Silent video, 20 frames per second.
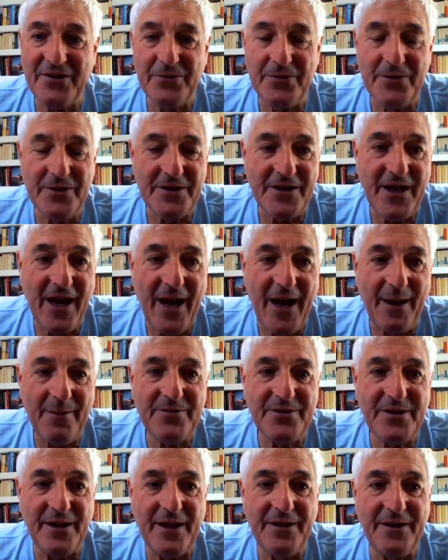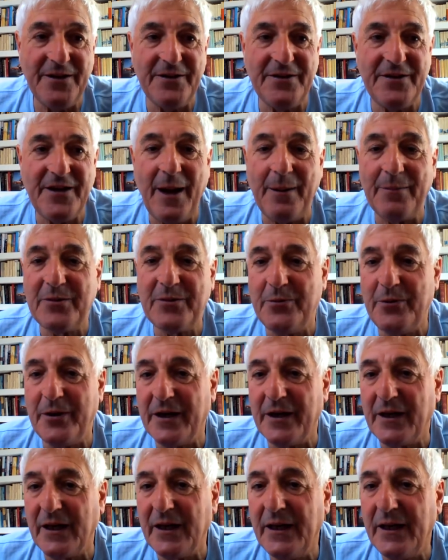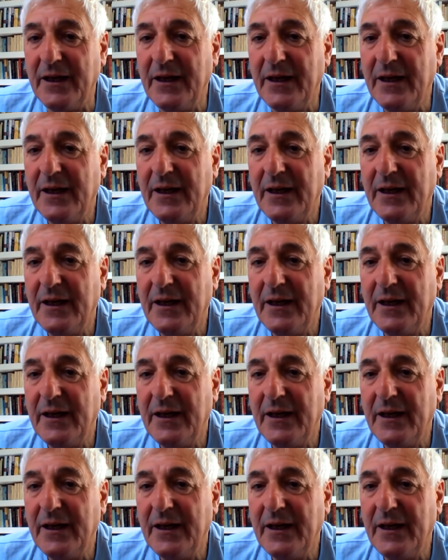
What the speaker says: to adapt and adapt quickly.